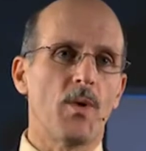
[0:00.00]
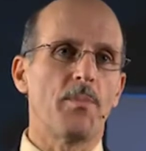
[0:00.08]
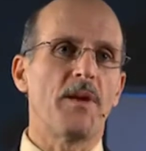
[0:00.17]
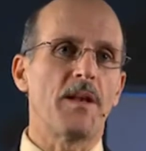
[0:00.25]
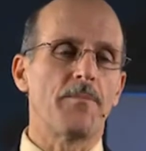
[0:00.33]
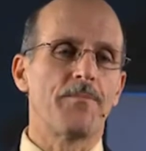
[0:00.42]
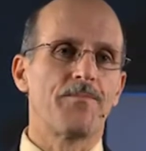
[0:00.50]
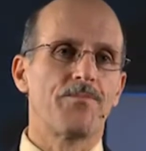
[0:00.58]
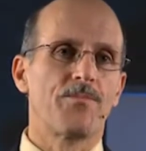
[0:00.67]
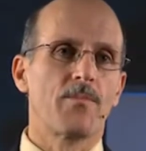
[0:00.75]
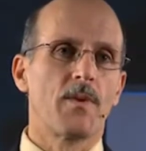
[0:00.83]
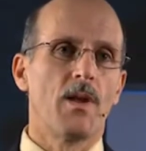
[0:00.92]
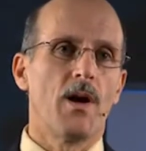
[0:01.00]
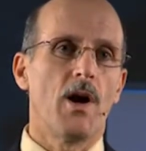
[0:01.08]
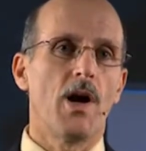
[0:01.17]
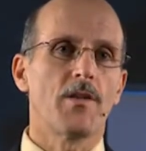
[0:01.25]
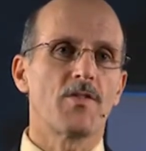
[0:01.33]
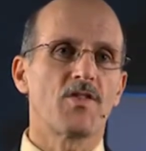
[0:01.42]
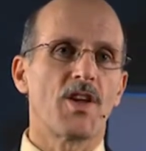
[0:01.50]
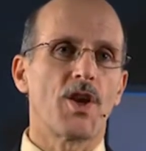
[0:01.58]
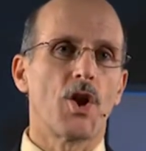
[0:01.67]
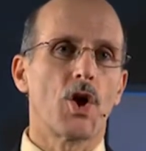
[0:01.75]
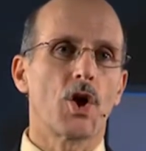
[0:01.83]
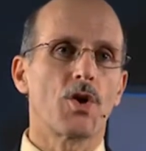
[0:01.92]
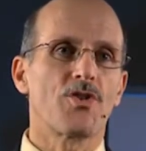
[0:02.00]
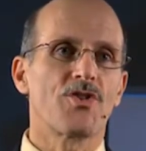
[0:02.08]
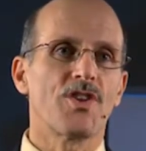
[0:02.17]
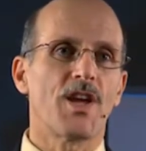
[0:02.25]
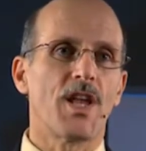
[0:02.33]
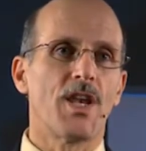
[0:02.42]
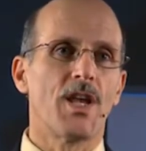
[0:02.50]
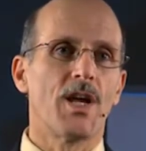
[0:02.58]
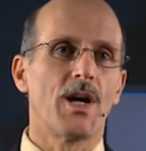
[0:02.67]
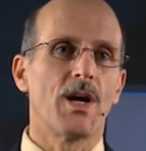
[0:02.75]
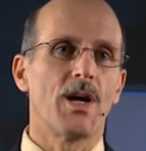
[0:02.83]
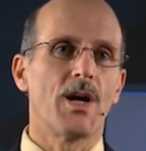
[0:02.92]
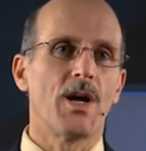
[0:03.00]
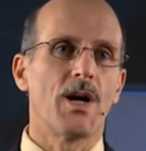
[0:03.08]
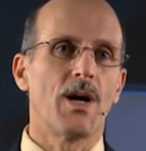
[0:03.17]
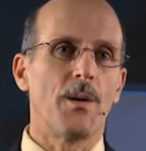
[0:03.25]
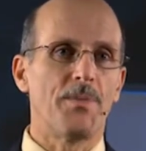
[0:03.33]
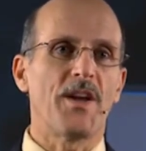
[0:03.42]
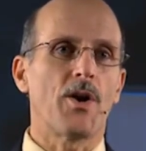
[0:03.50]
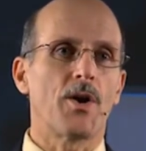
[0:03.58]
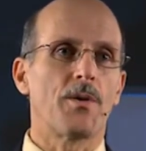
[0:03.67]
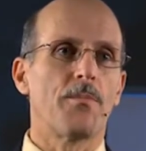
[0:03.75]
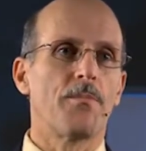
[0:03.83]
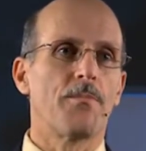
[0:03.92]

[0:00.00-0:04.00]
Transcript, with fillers: weeping, all of a sudden, her son appeared.